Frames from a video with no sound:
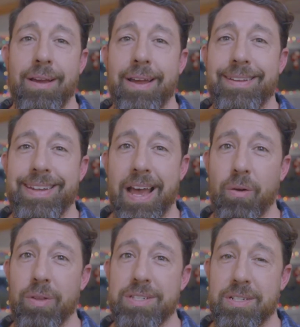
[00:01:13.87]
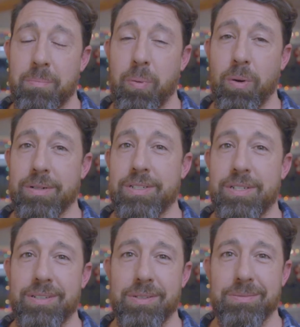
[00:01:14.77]
not only is it important
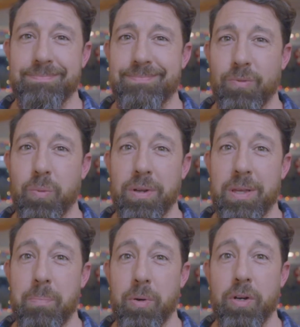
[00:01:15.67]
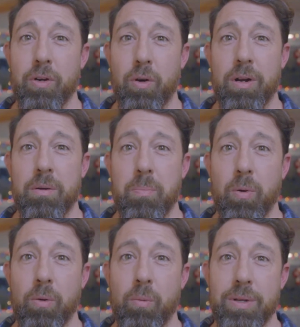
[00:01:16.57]
to really pull your credit
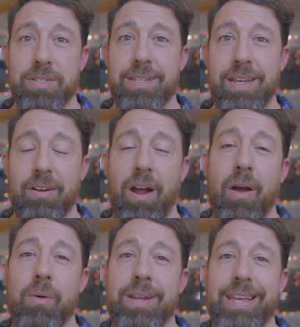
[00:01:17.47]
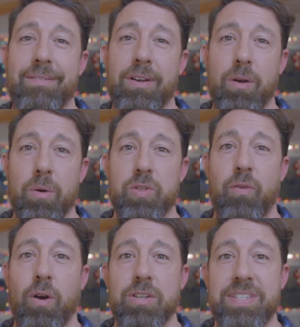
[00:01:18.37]
report once a year, I would even go as
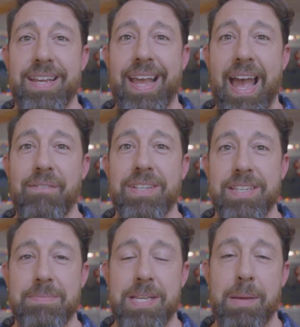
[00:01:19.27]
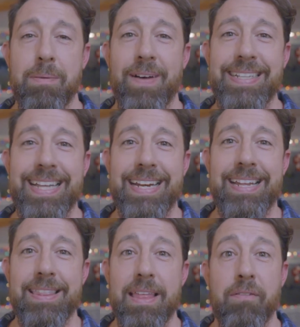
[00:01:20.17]
far as saying having some type of
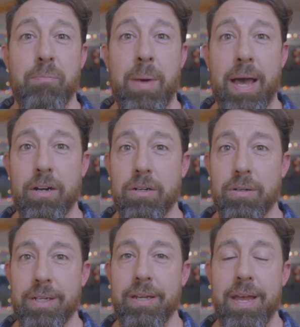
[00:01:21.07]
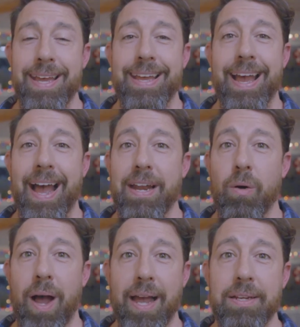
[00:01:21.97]
identity theft monitoring. I
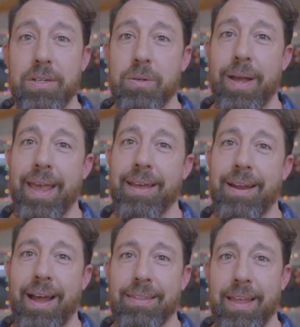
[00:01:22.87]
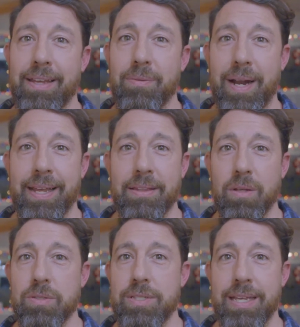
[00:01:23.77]
know I do, and I like when I get
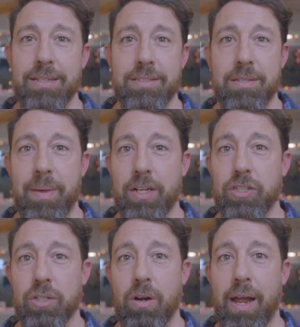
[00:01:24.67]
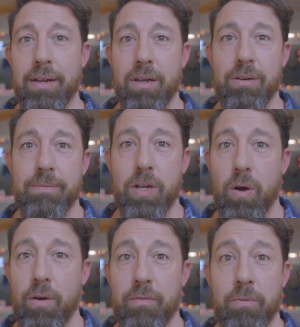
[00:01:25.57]
those dings to make sure
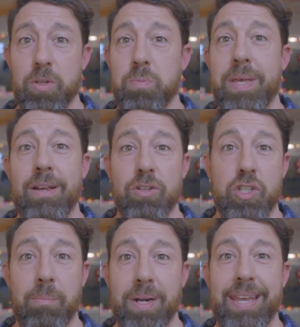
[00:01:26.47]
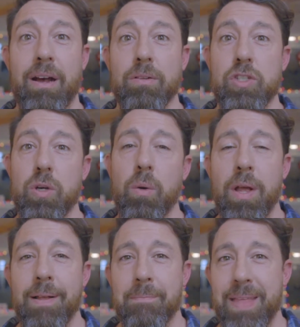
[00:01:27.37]
if it was me or somebody else. So
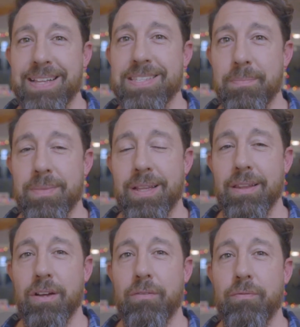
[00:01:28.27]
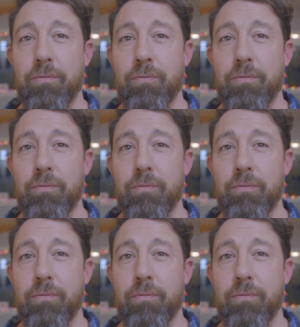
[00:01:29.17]
that's something to look